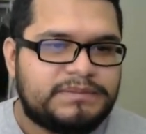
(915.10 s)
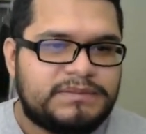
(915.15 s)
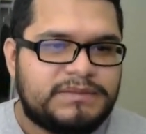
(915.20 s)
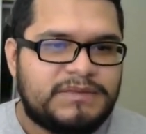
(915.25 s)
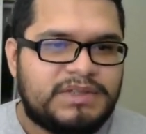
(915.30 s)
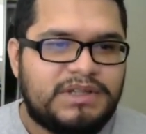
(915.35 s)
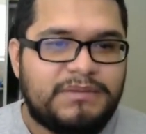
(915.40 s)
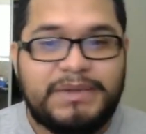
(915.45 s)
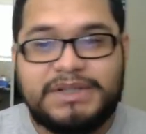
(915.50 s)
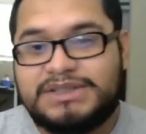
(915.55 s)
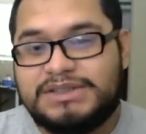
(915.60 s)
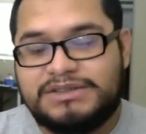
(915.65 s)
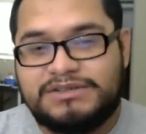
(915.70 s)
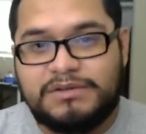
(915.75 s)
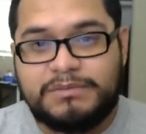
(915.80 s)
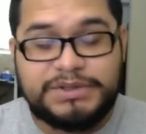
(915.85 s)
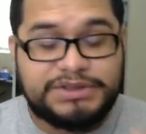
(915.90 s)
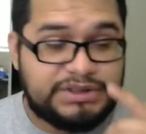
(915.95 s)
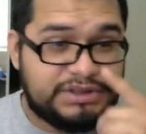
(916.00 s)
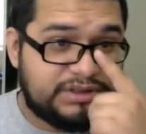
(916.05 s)
It makes it so
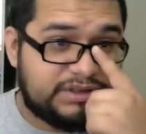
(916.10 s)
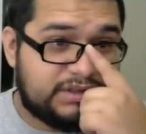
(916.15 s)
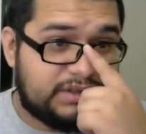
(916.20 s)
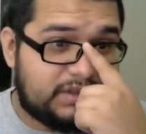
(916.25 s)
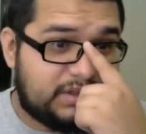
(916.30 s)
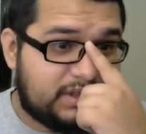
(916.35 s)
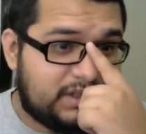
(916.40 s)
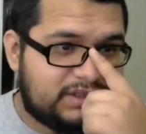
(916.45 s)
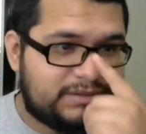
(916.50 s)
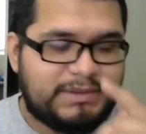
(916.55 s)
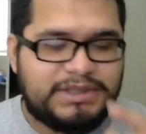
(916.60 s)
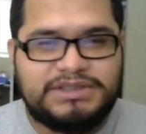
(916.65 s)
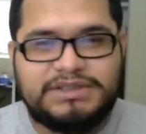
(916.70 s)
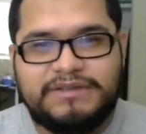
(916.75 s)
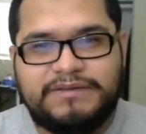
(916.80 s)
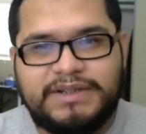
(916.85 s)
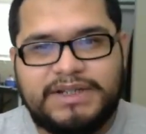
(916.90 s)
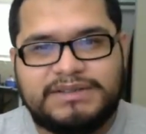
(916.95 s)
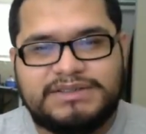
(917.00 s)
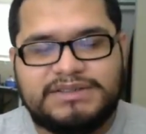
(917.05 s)
much easier, especially
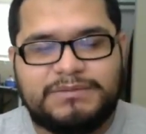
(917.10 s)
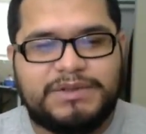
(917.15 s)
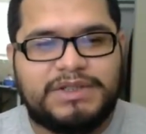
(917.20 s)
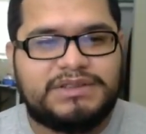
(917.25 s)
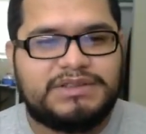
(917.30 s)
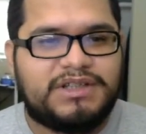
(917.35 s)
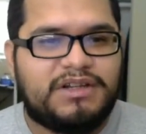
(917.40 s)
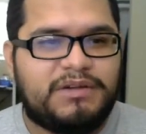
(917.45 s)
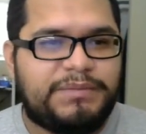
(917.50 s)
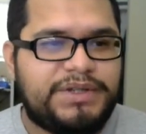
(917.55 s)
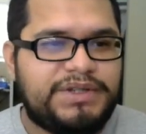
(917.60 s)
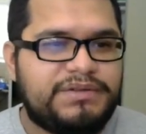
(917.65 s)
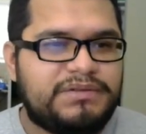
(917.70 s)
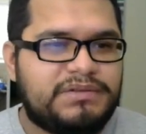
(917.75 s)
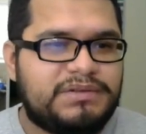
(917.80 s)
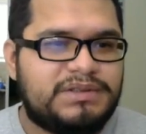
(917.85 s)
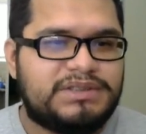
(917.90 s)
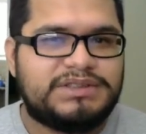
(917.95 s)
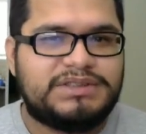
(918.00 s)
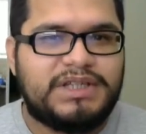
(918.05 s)
if you have someone else helping you,
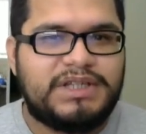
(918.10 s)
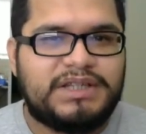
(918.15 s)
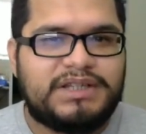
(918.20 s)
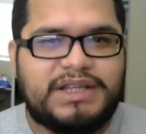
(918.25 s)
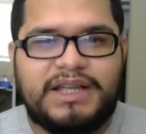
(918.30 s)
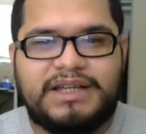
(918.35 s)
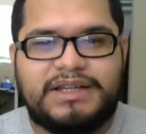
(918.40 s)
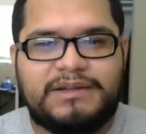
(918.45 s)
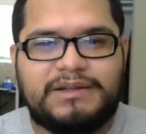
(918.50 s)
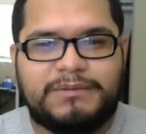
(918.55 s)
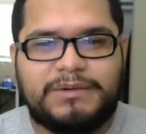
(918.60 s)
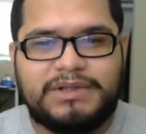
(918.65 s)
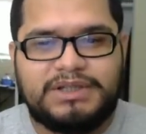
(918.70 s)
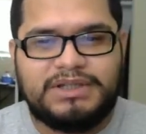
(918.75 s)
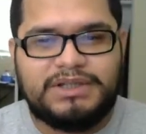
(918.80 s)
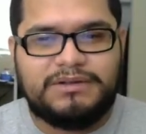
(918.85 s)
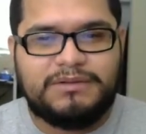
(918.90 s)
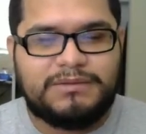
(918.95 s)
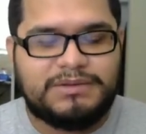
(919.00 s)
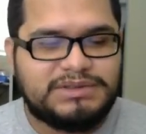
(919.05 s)
because when
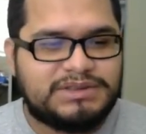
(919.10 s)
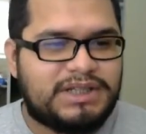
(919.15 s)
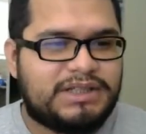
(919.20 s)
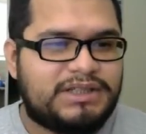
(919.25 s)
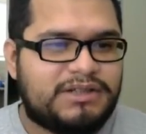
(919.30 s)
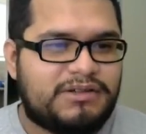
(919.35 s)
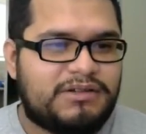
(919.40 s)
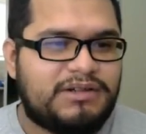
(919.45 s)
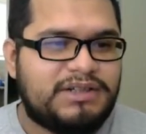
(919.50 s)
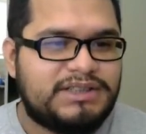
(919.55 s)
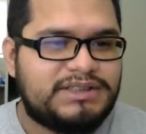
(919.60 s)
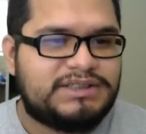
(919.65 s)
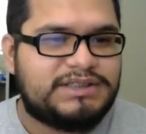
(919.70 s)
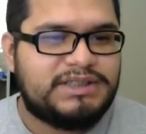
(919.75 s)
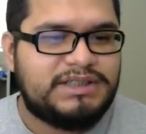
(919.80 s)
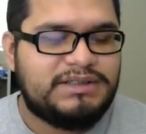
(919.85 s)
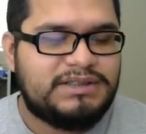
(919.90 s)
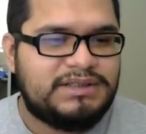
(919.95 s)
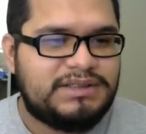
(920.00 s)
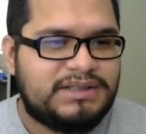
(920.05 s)
the ones that are
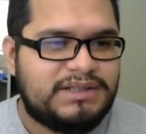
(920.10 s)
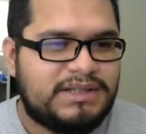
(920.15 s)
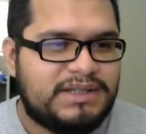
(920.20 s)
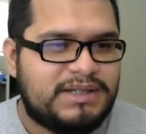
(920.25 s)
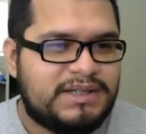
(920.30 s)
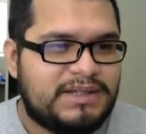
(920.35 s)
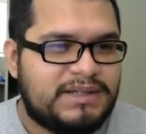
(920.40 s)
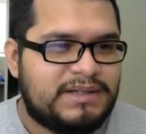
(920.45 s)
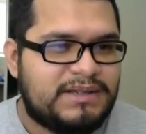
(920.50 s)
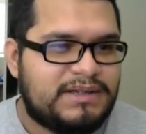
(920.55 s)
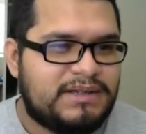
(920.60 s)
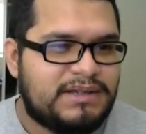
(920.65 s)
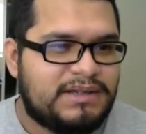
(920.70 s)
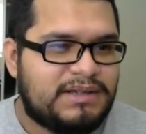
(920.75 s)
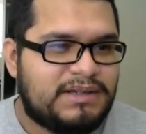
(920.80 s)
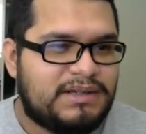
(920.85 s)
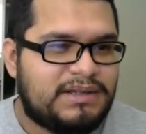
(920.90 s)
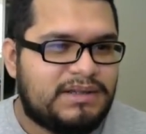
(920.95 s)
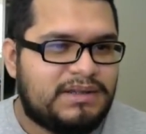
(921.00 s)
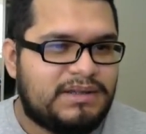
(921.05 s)
listing,
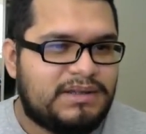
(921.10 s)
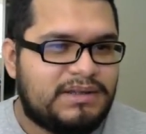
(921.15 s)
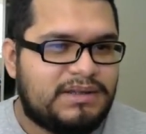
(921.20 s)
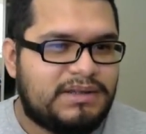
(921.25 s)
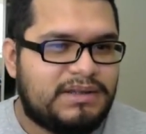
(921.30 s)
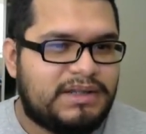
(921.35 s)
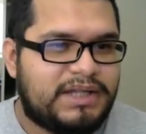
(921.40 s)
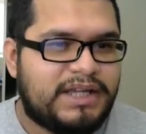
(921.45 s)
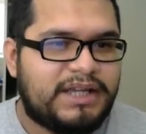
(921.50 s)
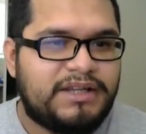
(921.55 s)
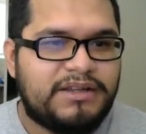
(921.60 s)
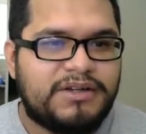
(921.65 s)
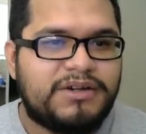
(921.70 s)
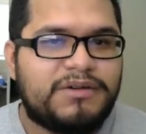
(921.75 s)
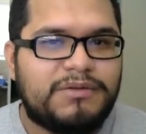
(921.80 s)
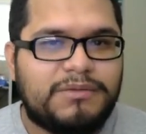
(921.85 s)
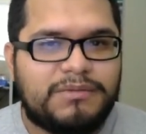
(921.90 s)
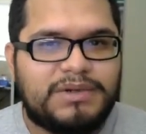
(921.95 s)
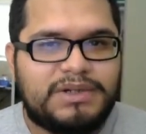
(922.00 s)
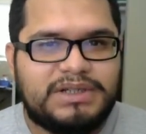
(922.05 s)
they know
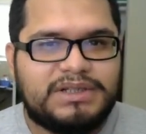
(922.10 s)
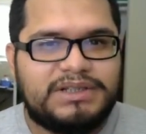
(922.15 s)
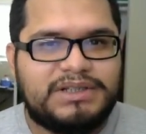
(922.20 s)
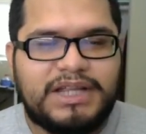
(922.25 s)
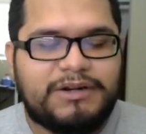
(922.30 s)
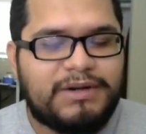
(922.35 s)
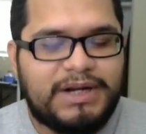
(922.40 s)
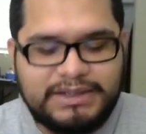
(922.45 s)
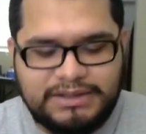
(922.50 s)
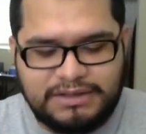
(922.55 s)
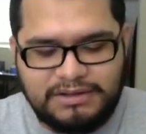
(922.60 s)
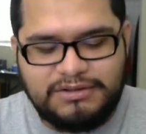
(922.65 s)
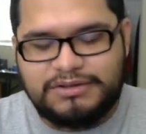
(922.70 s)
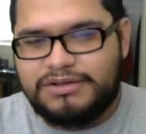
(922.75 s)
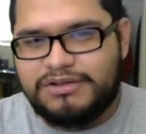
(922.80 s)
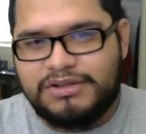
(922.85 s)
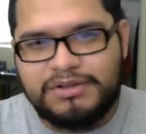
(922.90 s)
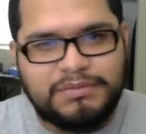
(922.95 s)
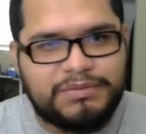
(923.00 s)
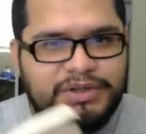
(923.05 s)
what, they don't have to look
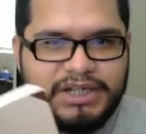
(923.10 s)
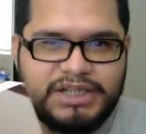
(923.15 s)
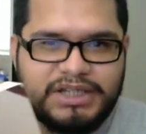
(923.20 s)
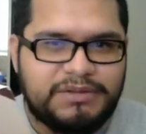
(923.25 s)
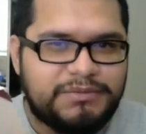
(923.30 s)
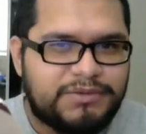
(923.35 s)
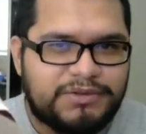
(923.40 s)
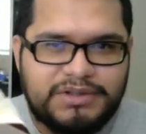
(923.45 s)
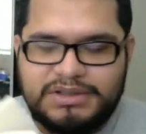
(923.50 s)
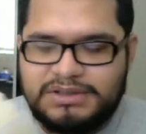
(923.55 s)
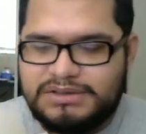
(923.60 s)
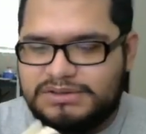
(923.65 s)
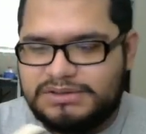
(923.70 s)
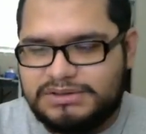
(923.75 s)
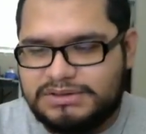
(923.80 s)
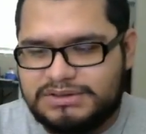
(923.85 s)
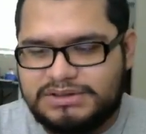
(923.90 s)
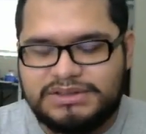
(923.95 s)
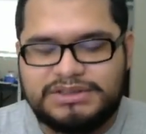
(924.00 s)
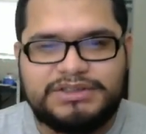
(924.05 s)
through the book anymore
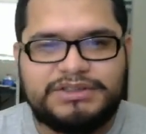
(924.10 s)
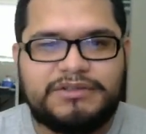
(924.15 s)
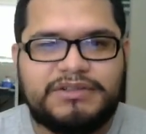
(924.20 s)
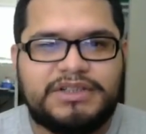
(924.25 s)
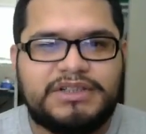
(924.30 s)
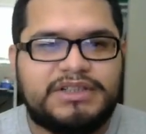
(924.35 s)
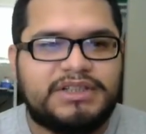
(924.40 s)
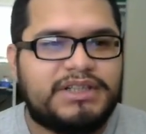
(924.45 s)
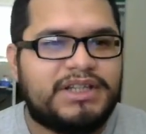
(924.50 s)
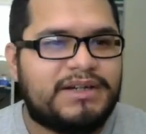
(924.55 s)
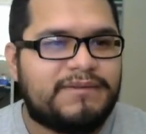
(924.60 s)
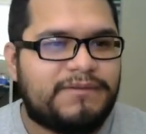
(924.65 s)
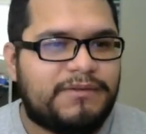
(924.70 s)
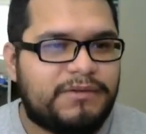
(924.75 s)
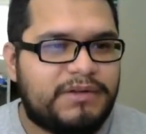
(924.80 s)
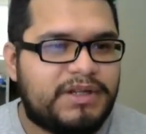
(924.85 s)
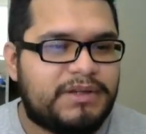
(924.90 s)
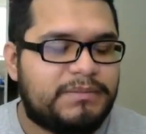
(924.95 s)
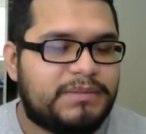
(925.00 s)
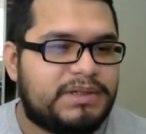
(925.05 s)
since you already did that
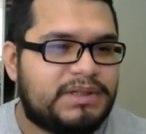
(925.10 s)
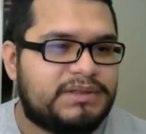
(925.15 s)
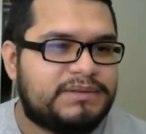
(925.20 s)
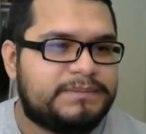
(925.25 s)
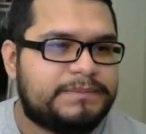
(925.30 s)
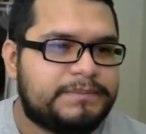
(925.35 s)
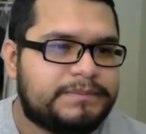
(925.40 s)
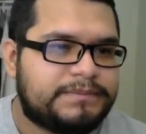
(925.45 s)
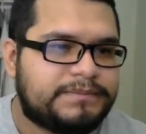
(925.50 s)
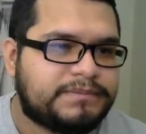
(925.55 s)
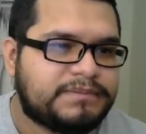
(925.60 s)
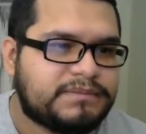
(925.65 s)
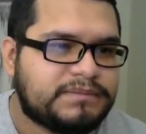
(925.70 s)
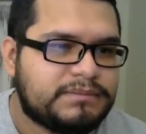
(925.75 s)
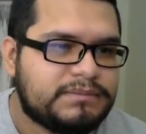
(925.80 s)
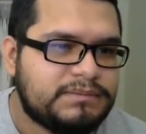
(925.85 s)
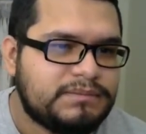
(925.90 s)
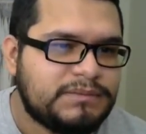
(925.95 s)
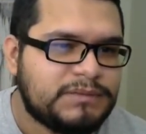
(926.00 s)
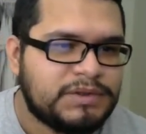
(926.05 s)
for them,
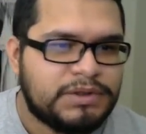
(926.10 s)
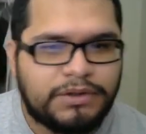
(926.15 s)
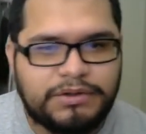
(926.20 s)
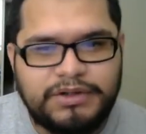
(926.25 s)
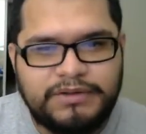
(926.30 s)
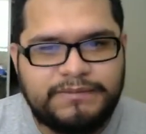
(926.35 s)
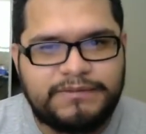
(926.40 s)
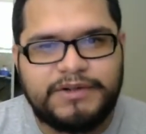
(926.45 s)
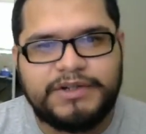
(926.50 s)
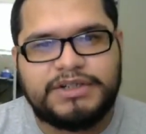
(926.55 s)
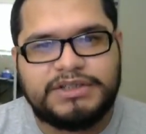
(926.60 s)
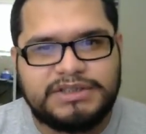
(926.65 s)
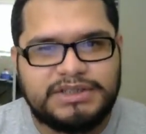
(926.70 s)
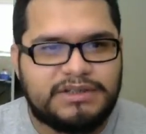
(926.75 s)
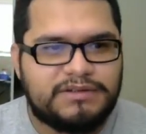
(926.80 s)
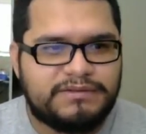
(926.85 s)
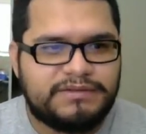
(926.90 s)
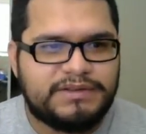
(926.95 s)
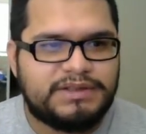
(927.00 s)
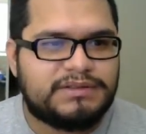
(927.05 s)
or for
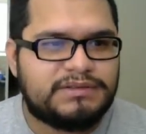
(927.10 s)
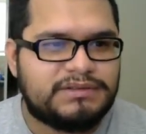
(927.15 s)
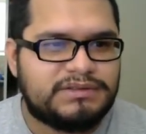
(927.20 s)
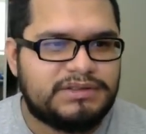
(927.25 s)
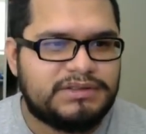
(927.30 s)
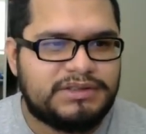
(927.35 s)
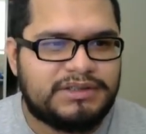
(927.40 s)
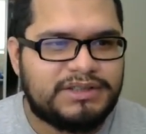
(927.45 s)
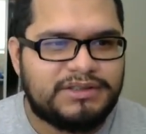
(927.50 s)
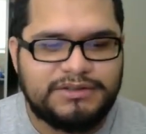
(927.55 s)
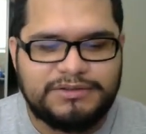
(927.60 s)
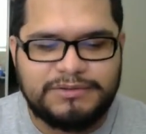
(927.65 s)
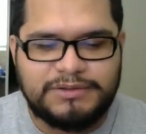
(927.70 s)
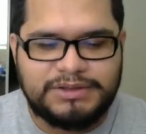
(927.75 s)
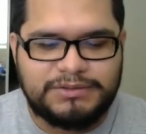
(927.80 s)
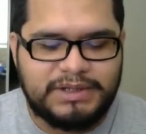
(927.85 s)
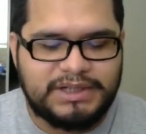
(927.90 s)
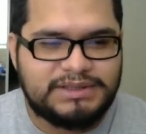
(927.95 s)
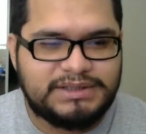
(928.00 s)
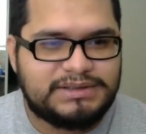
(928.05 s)
yourself. You know, you don't have to do it
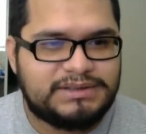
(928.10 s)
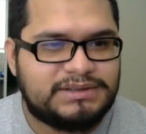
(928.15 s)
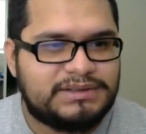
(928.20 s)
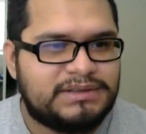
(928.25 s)
twice.